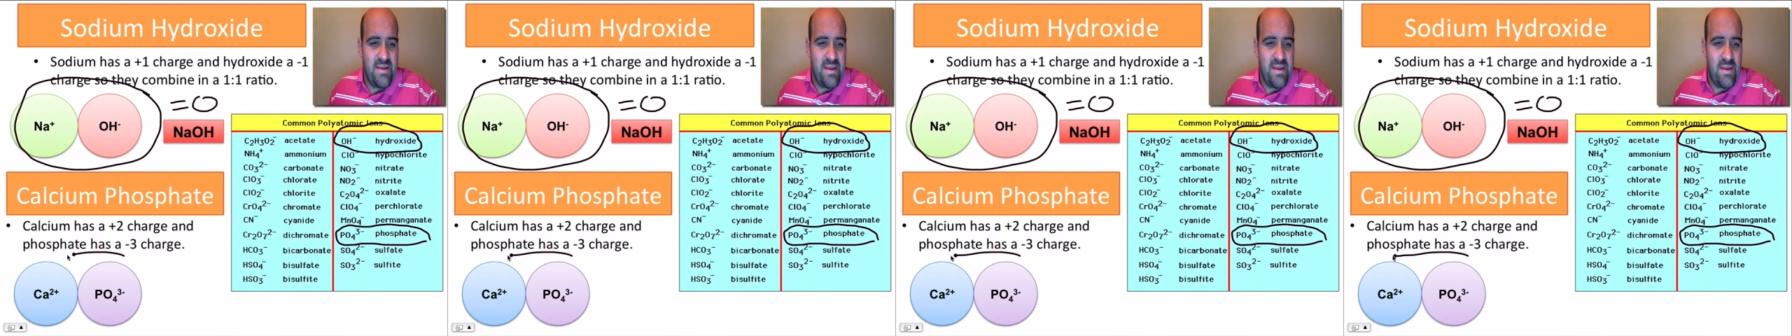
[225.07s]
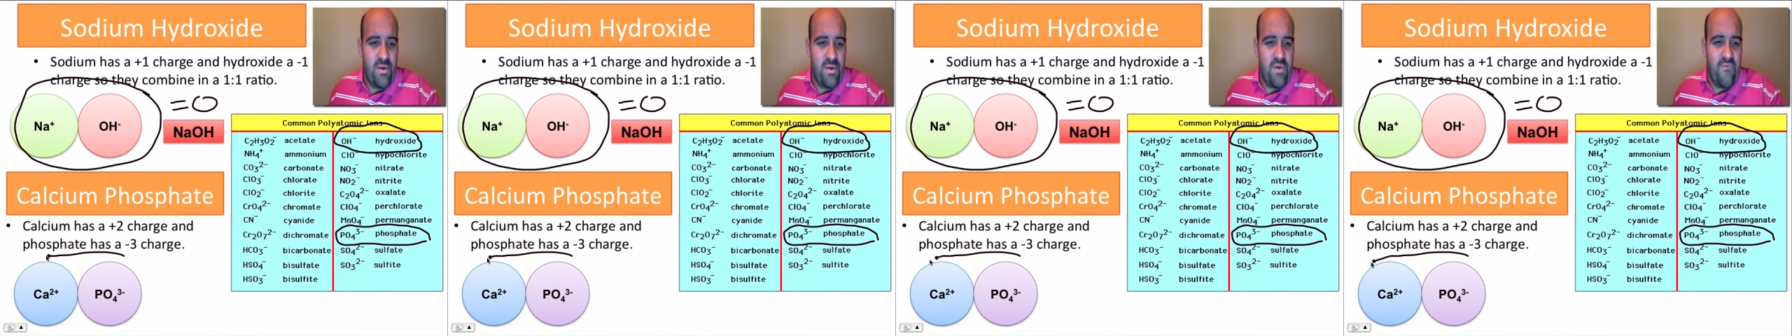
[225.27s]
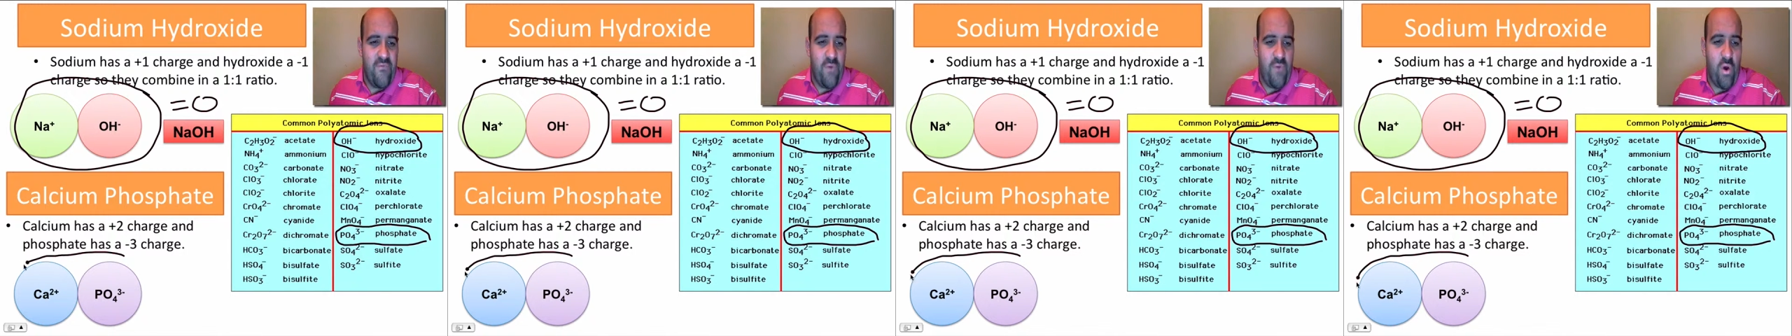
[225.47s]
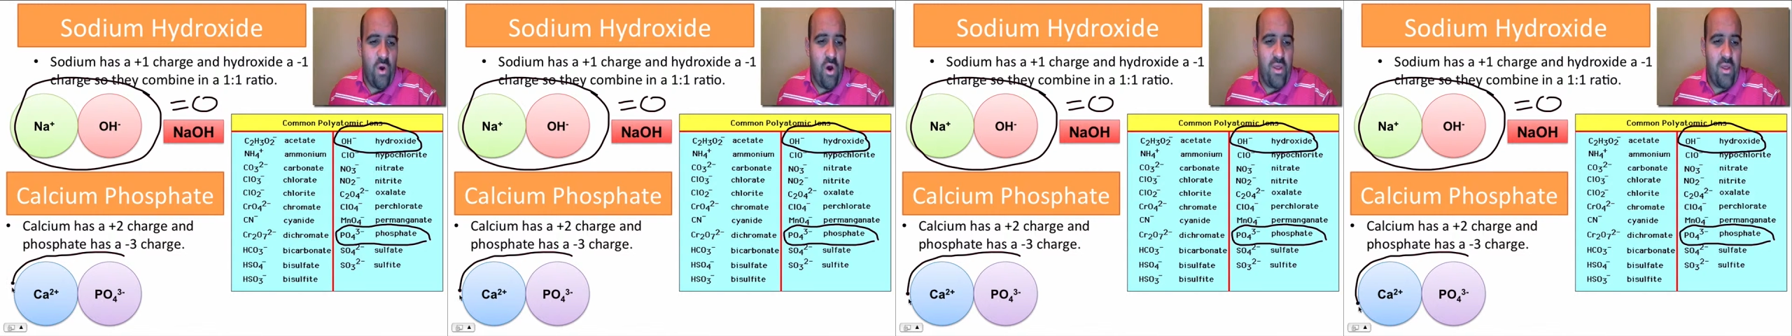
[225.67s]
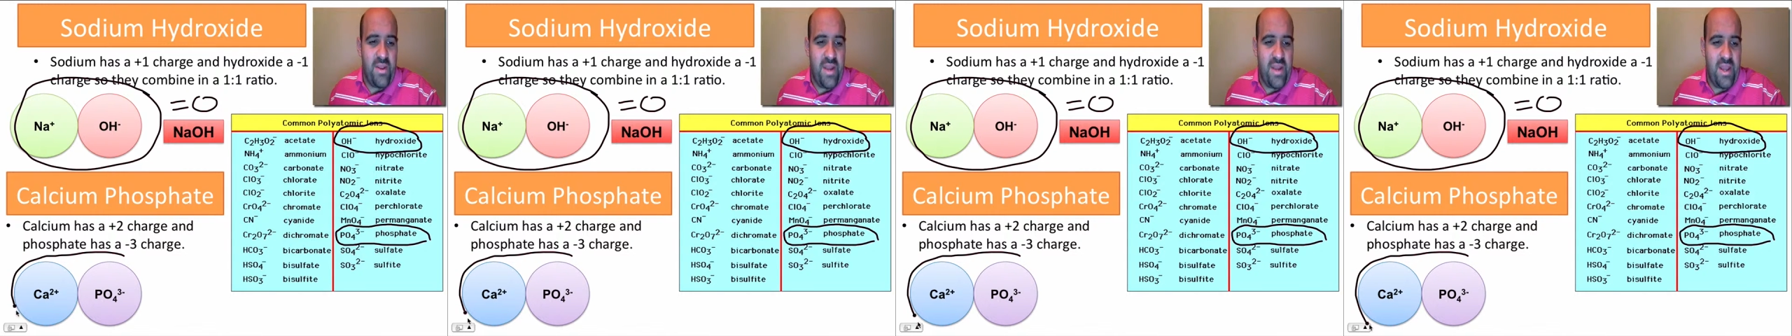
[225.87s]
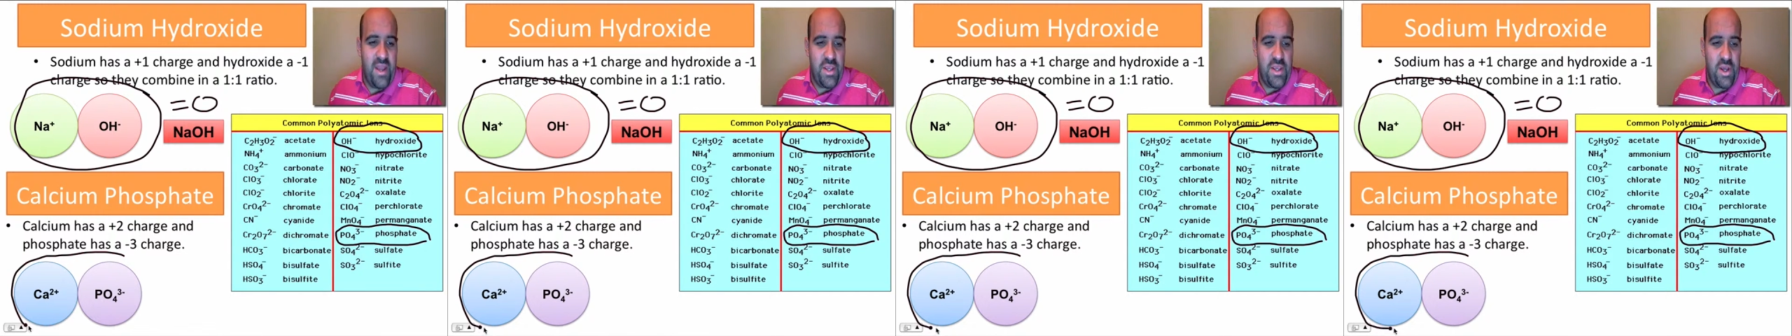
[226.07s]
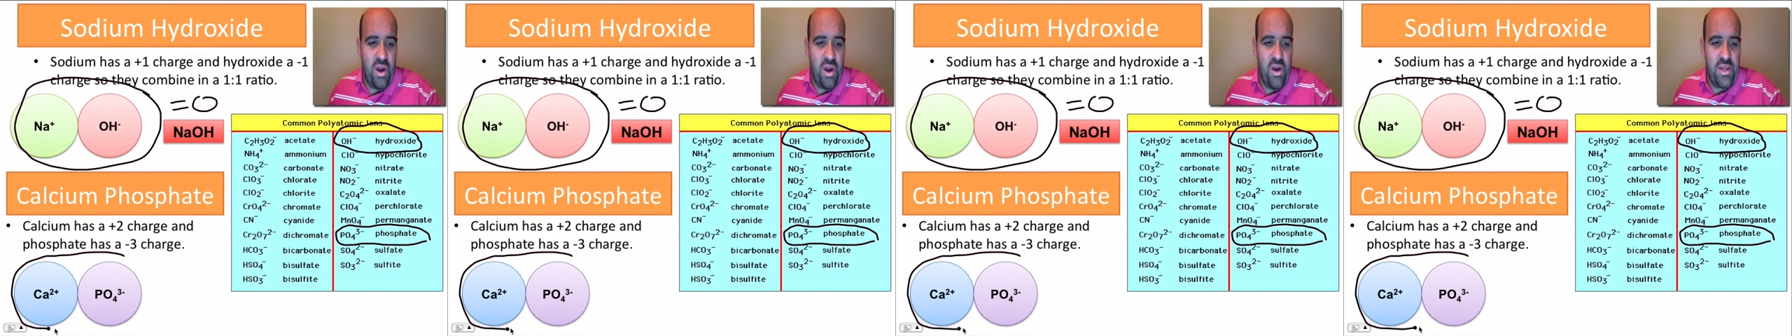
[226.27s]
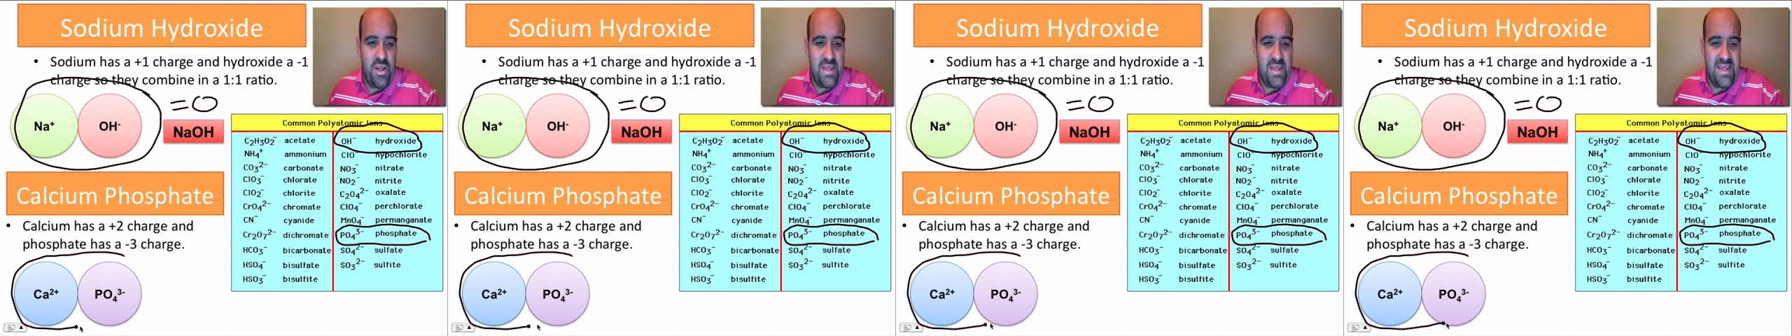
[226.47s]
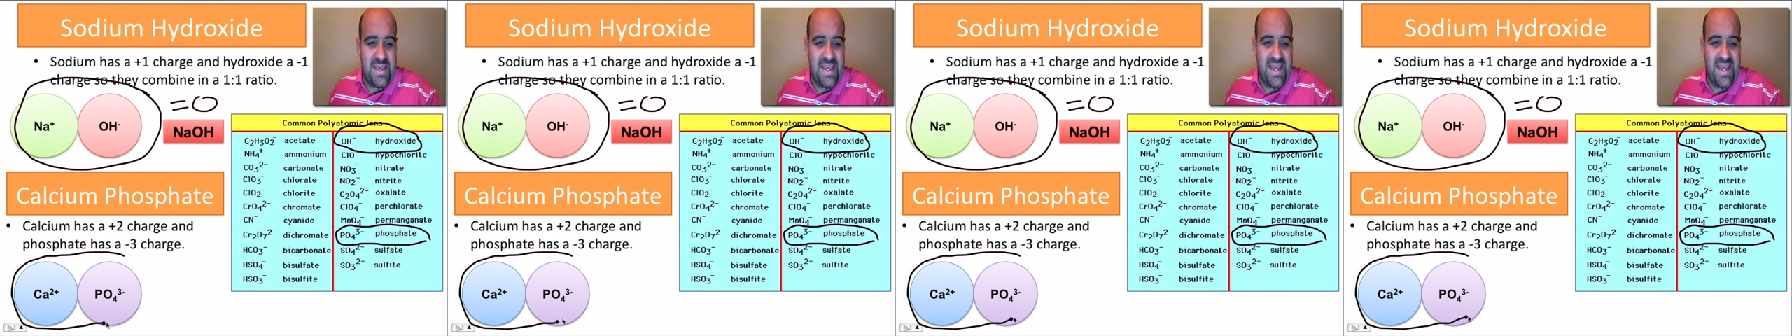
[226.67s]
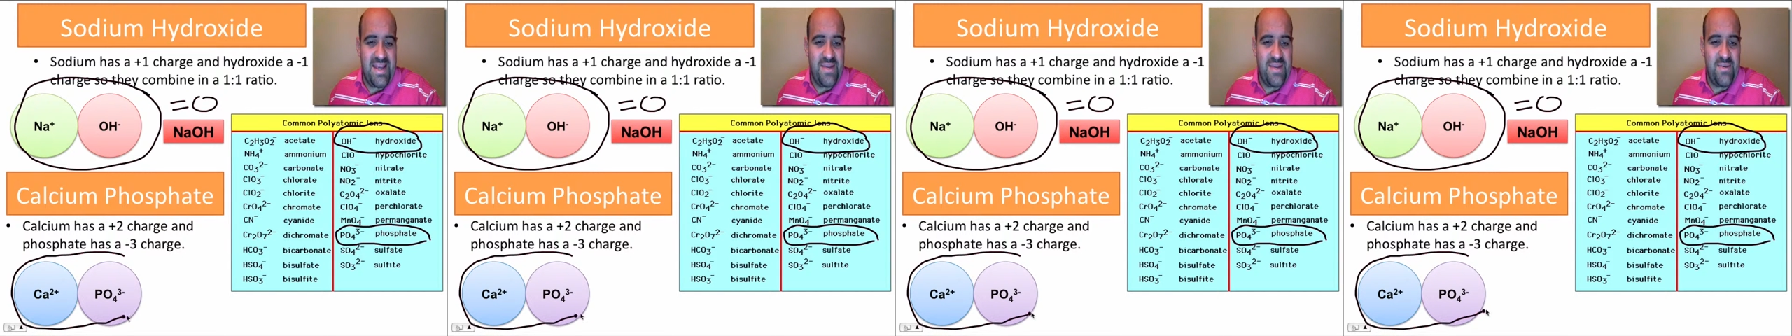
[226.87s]
in order for all the net charge
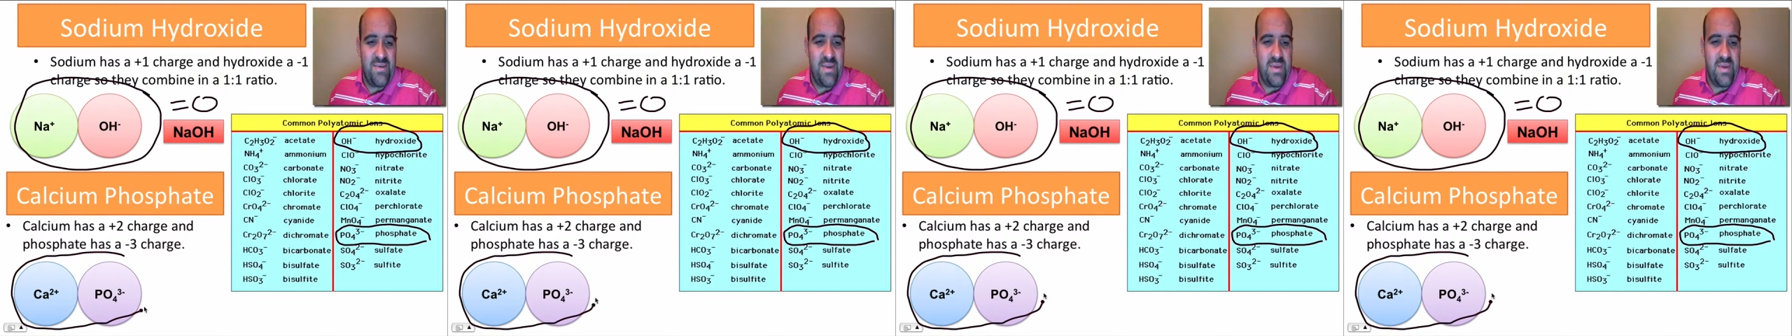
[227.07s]
inside to